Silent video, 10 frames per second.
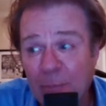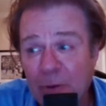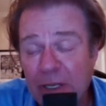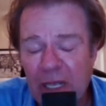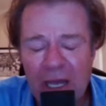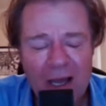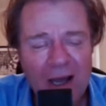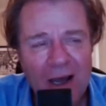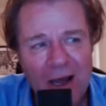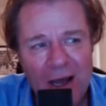But
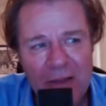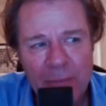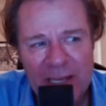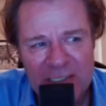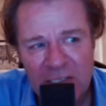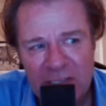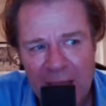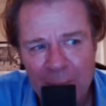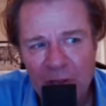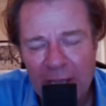the best
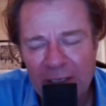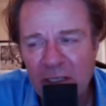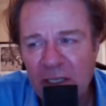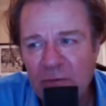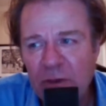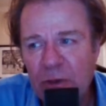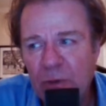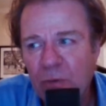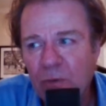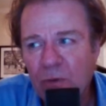example I could give
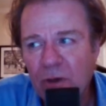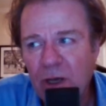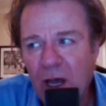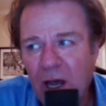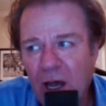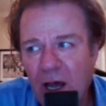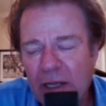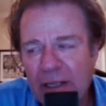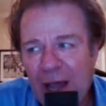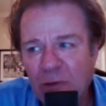you on
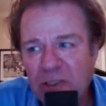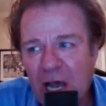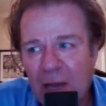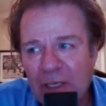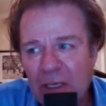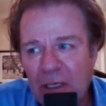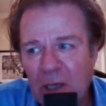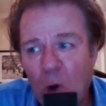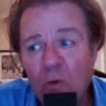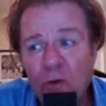how Tommy
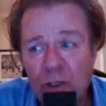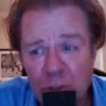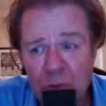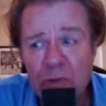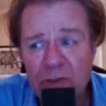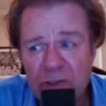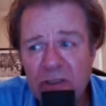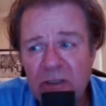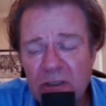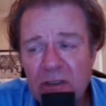overused
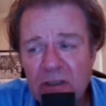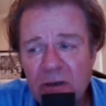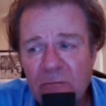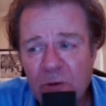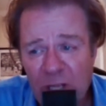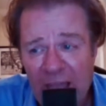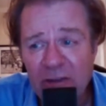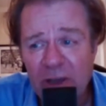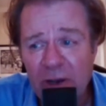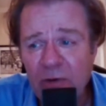
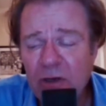Fernando